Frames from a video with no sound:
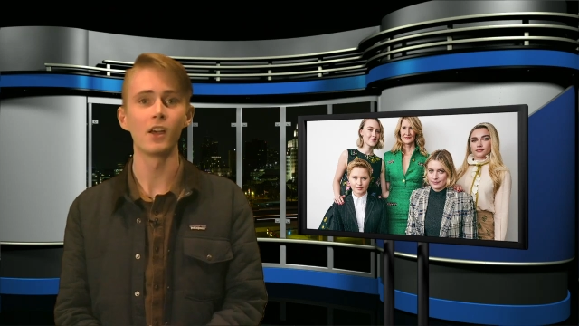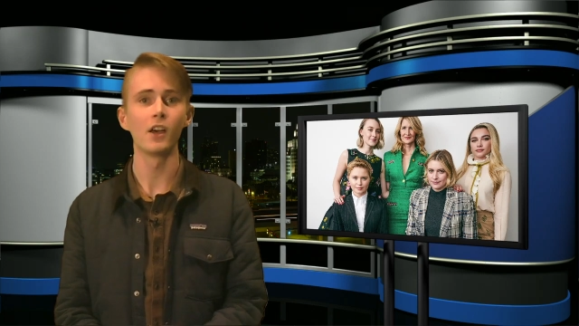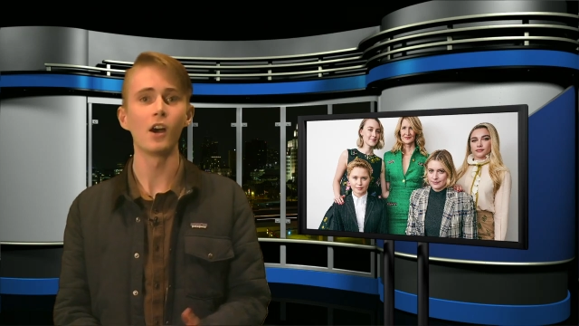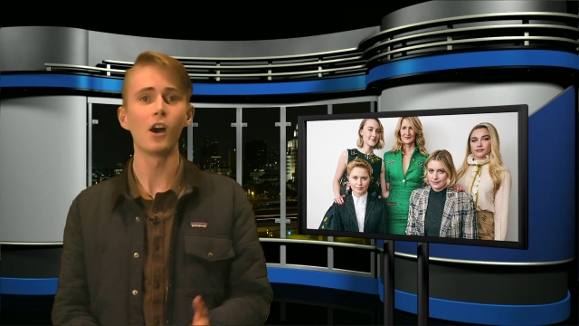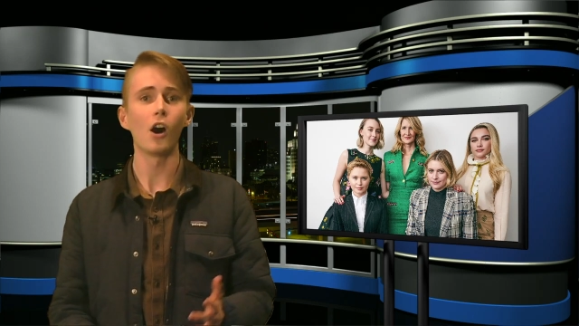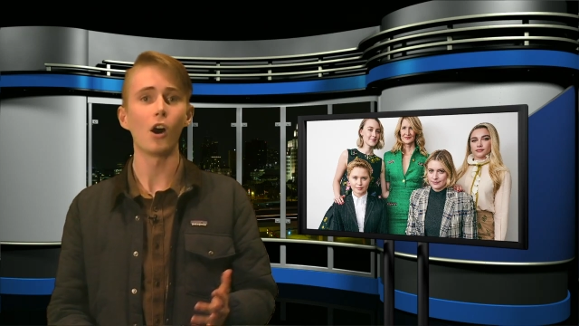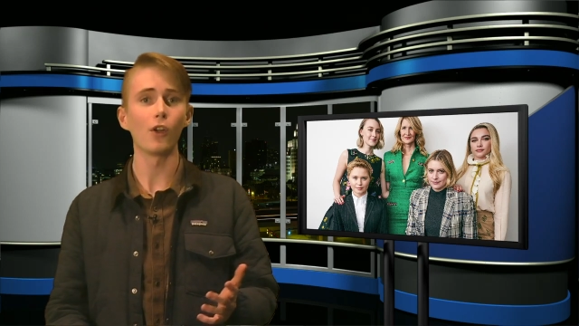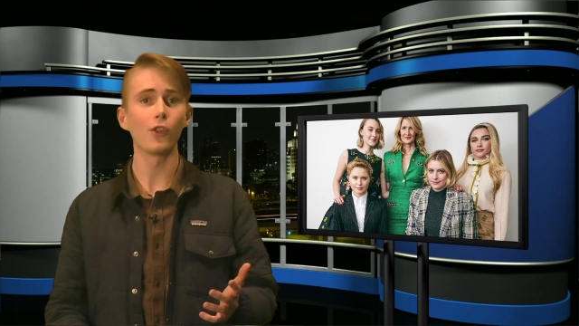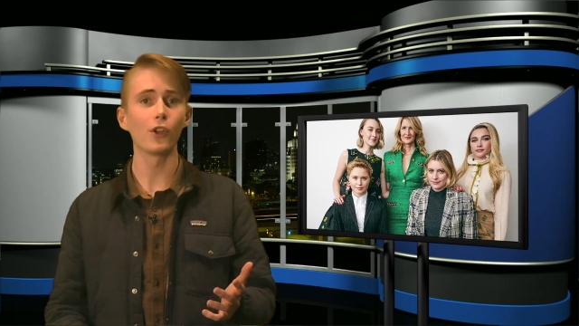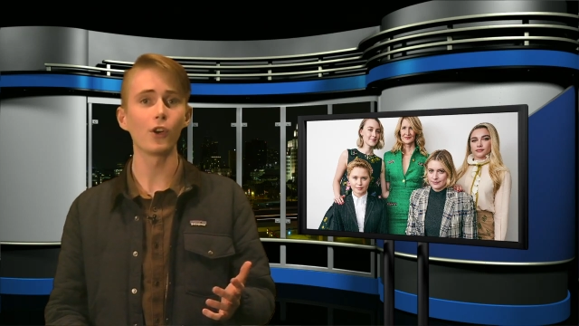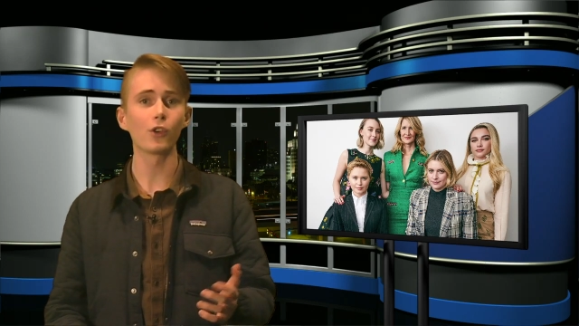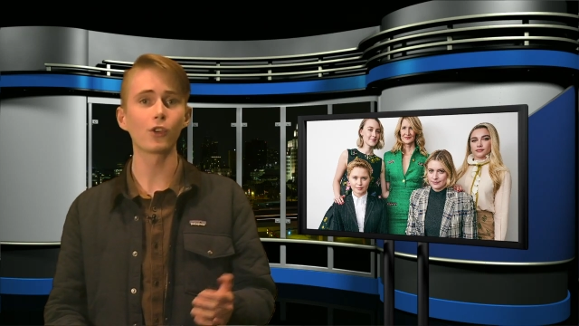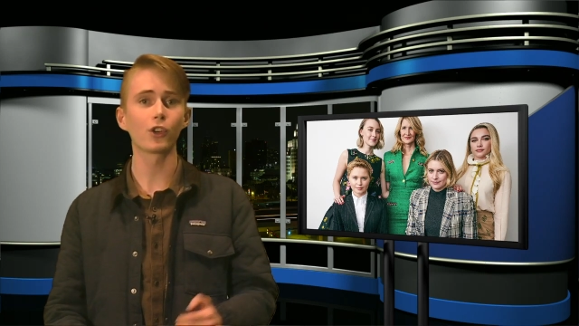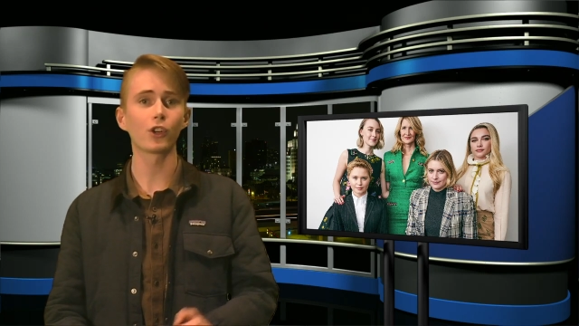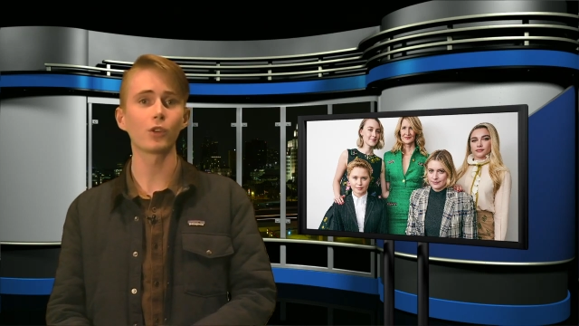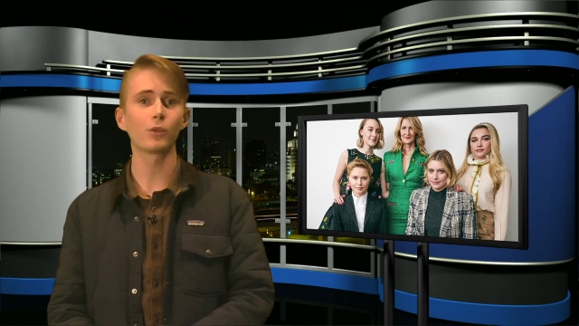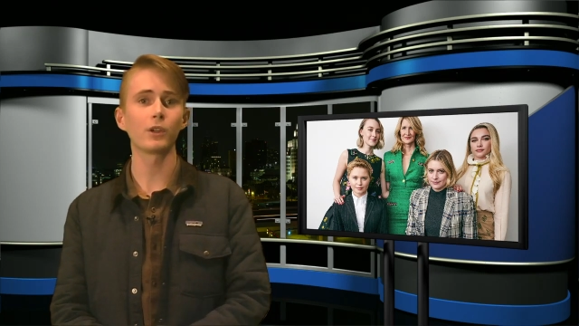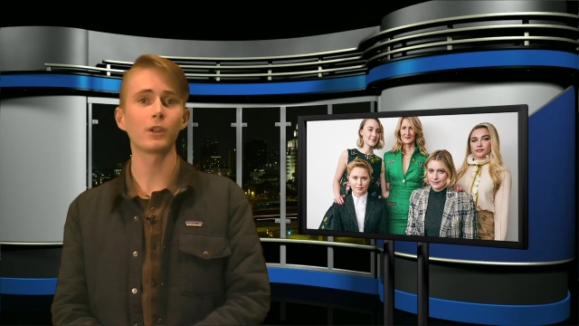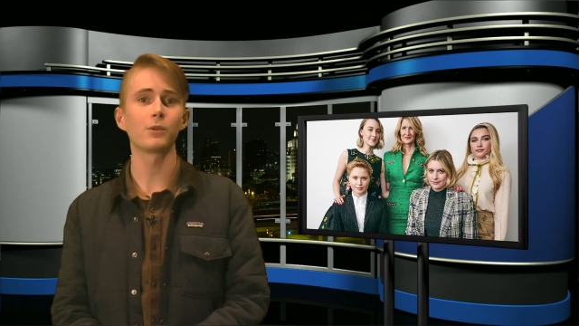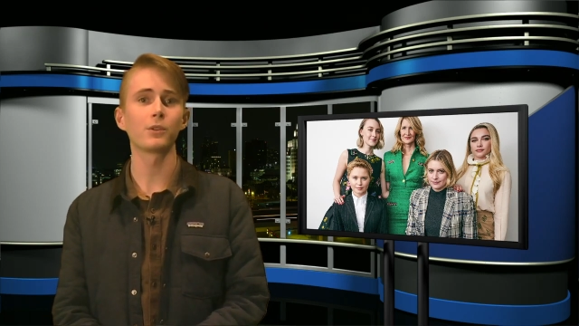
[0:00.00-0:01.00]
Although
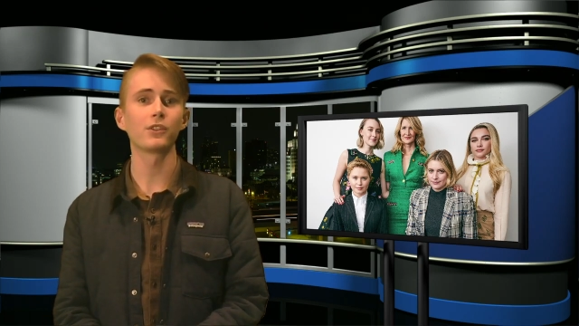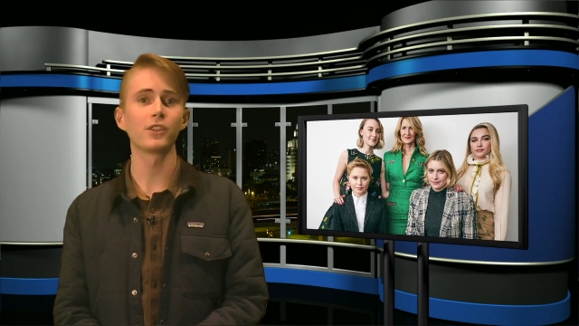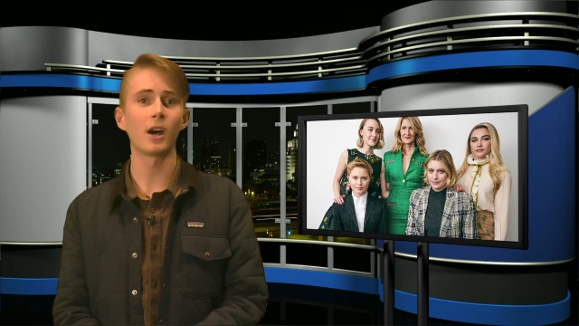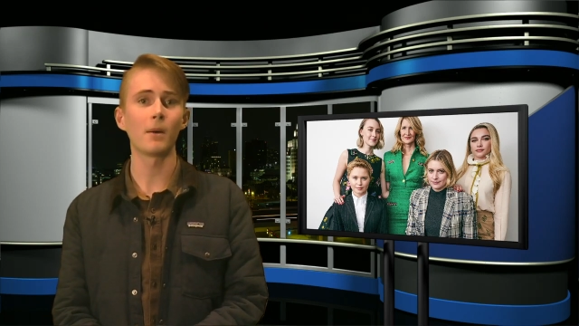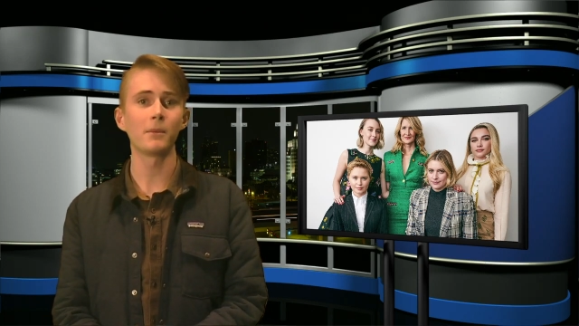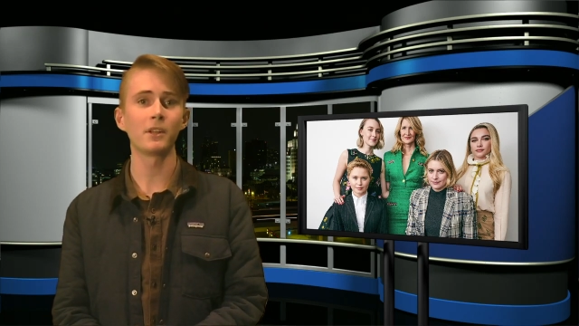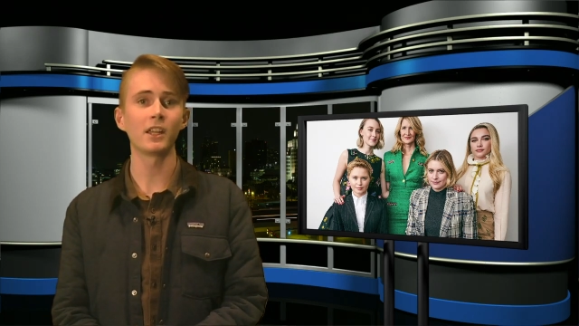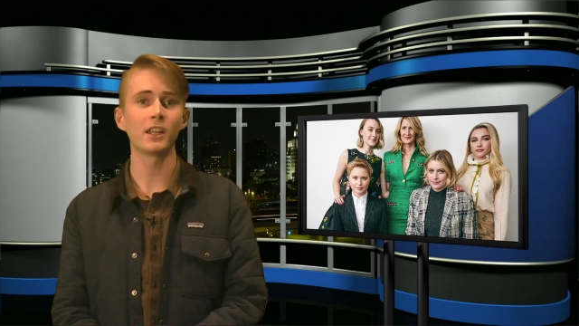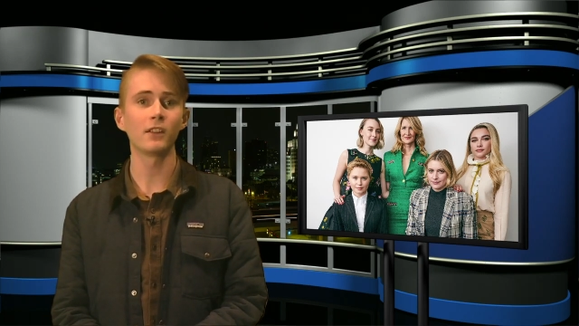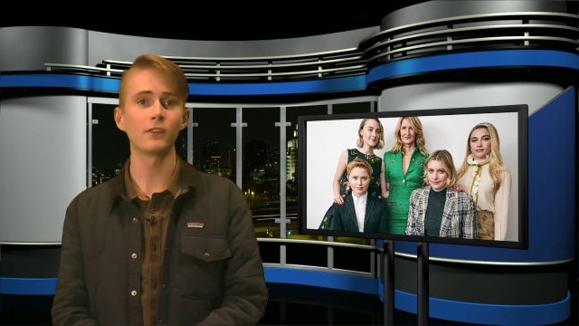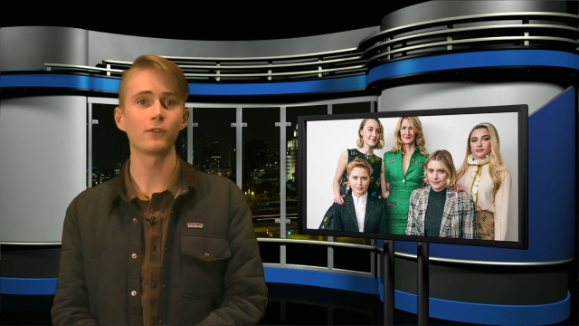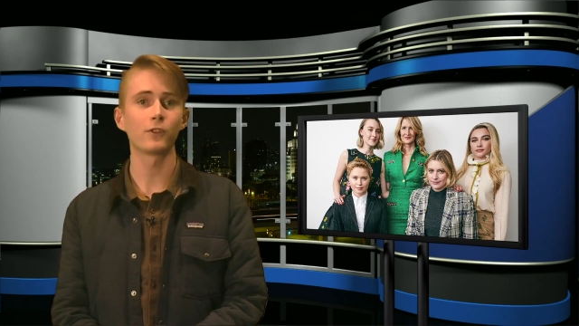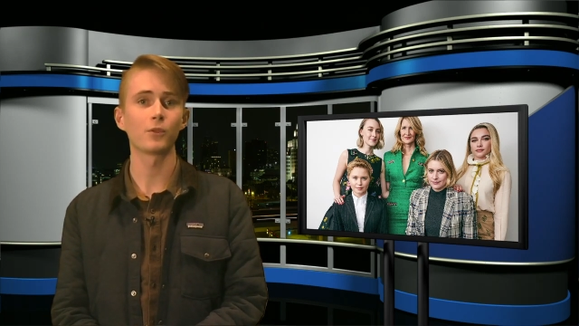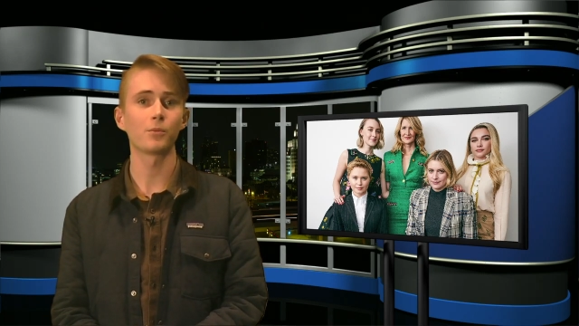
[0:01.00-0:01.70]
Gerwig was nominated for